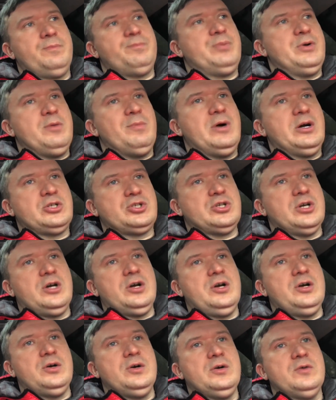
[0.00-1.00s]
pretty much
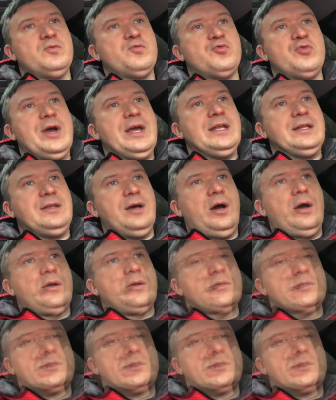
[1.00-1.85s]
rain tires.